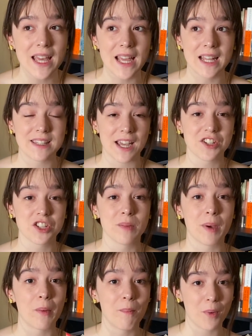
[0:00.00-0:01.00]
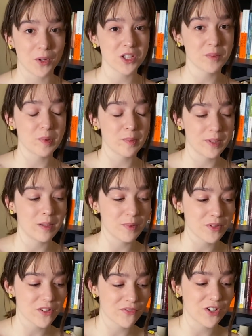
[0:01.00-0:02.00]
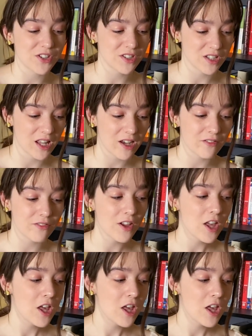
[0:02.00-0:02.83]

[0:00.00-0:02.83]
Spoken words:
It's actually about multiple people's first love.